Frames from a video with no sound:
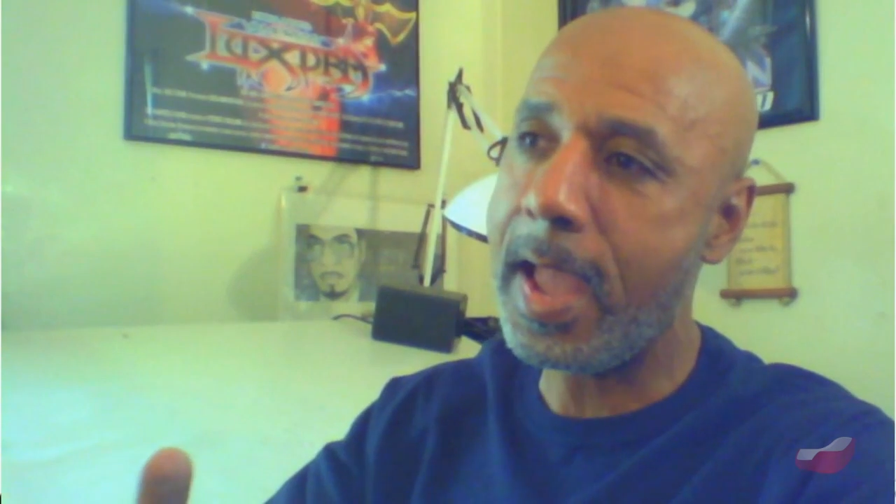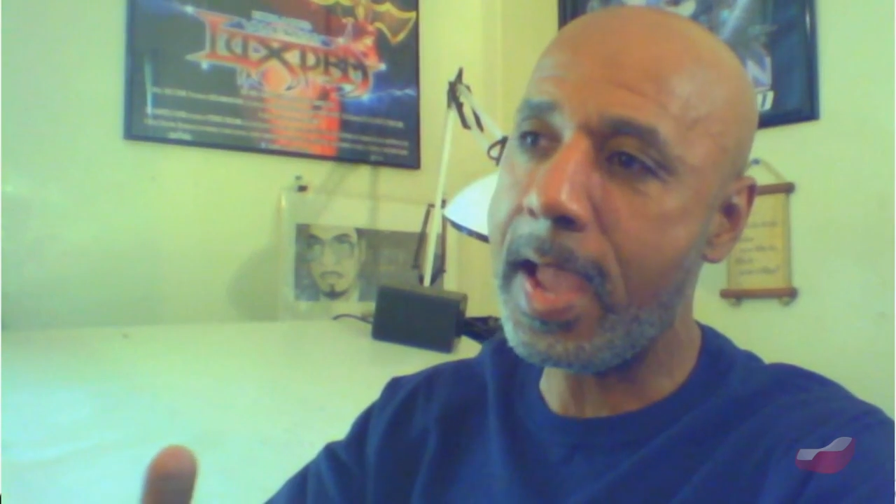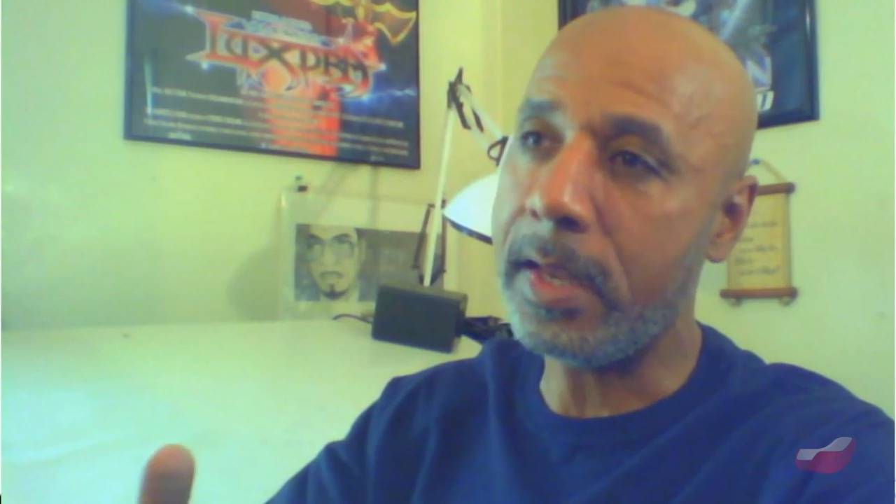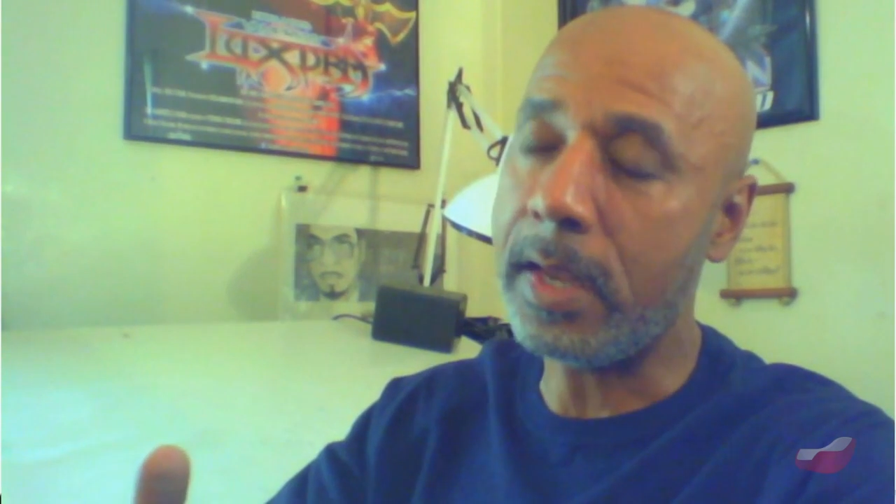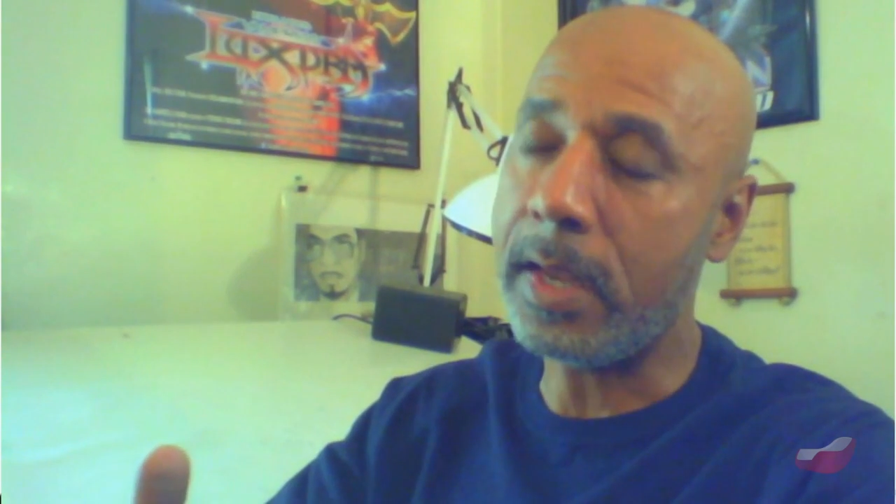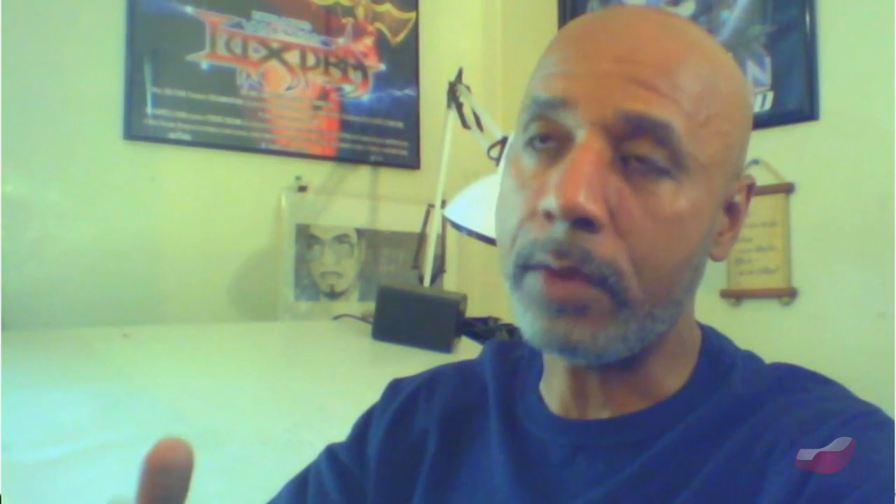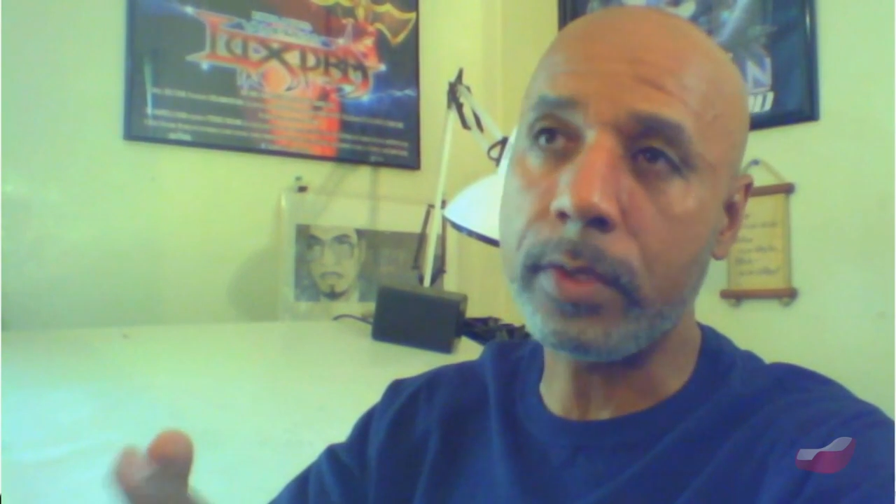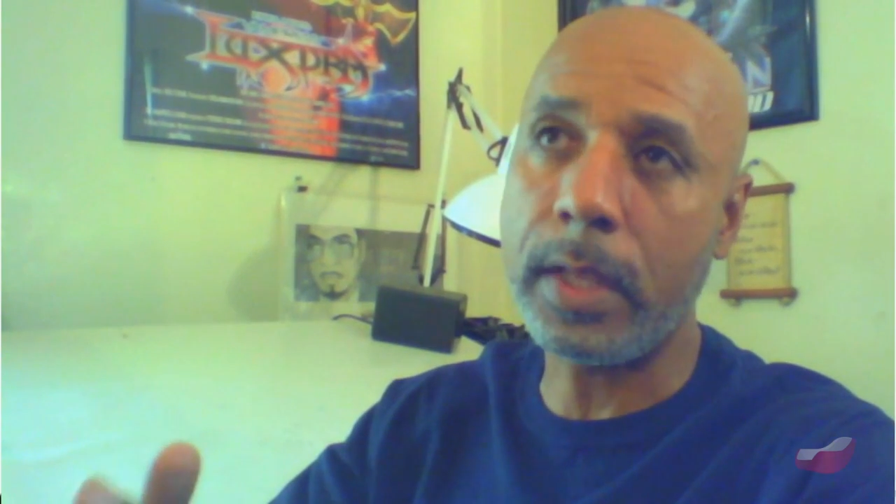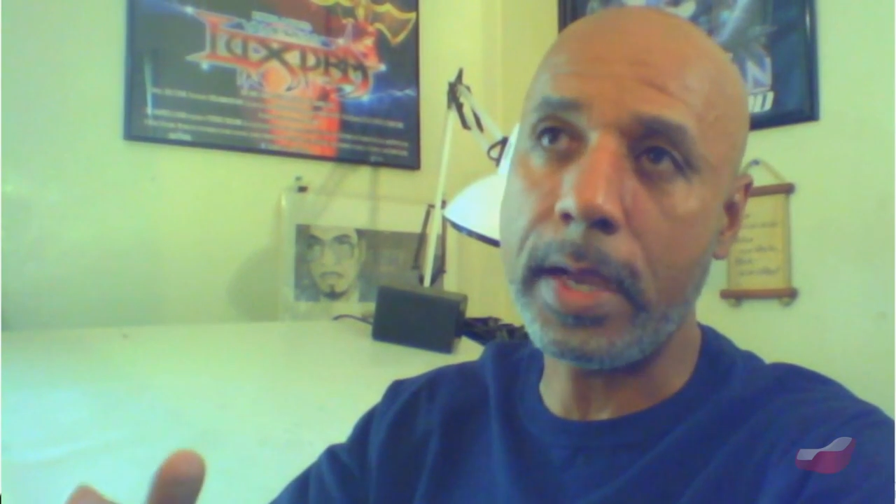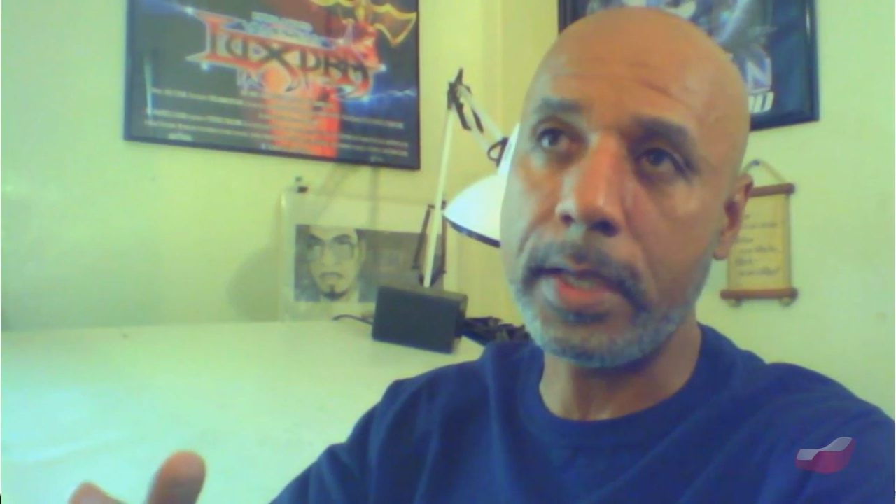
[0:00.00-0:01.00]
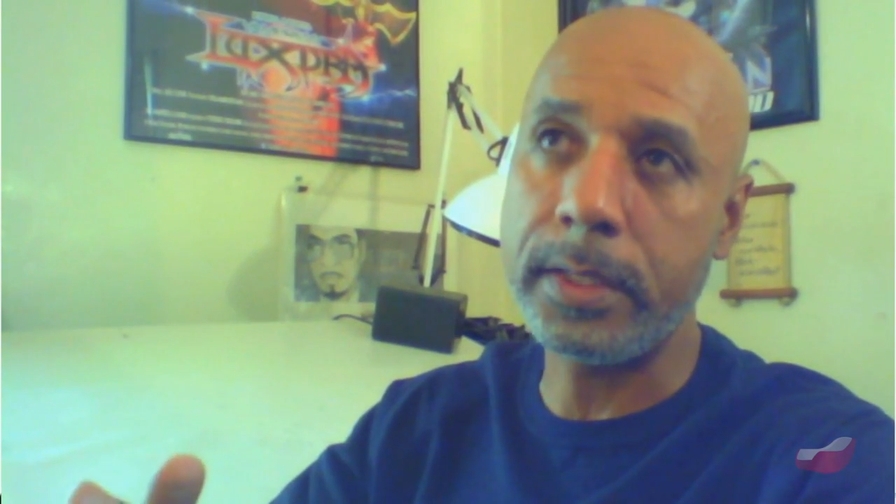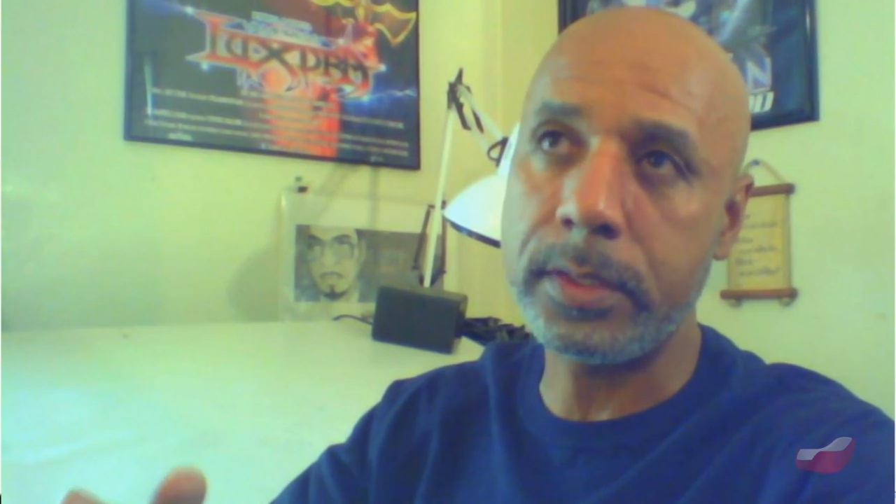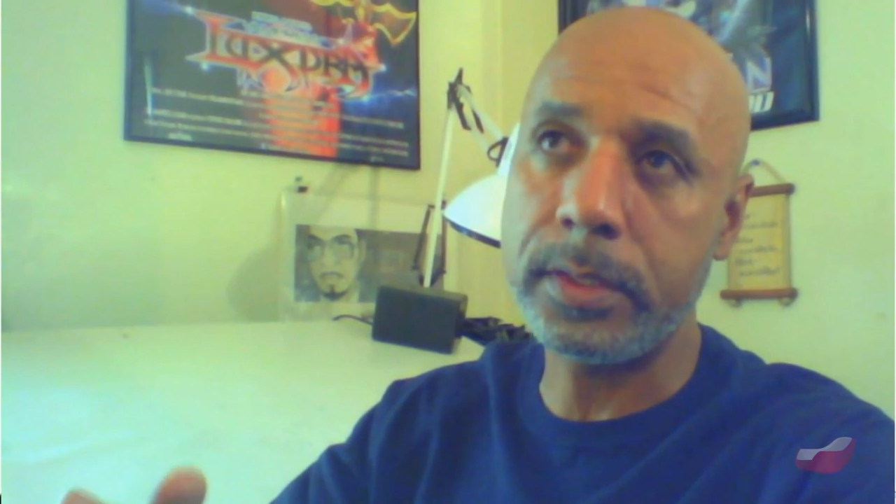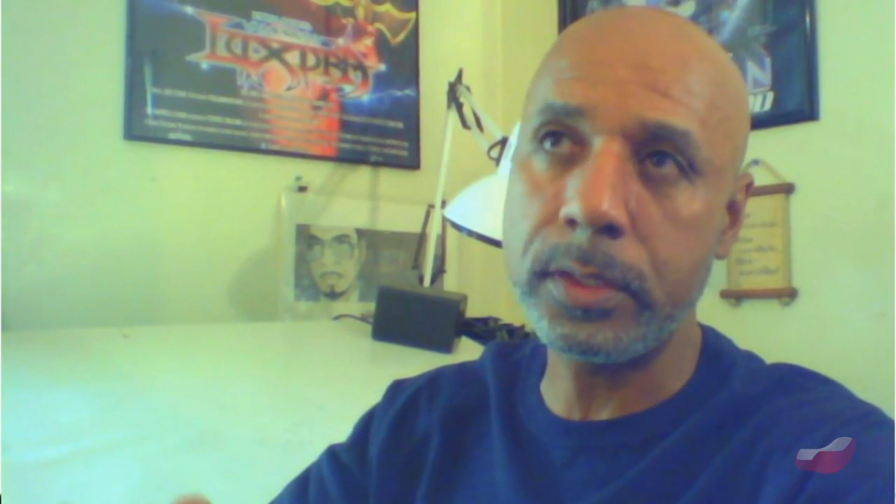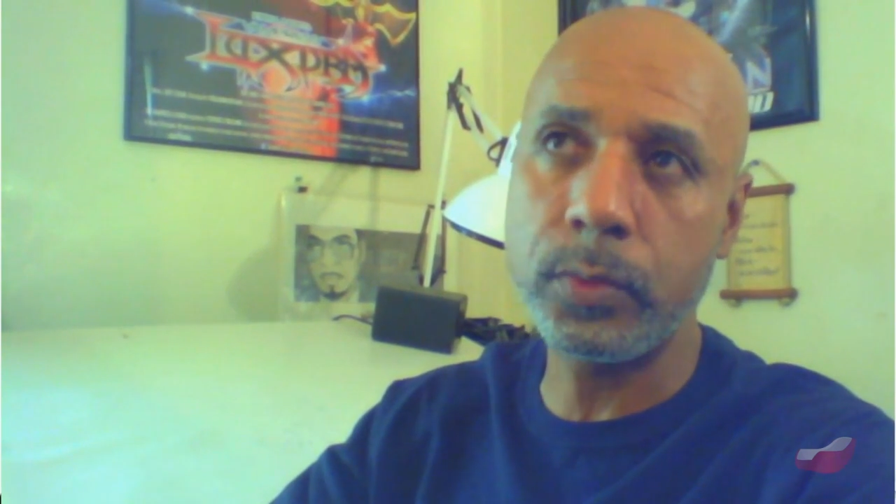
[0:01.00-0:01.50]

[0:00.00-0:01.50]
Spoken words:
And I realized I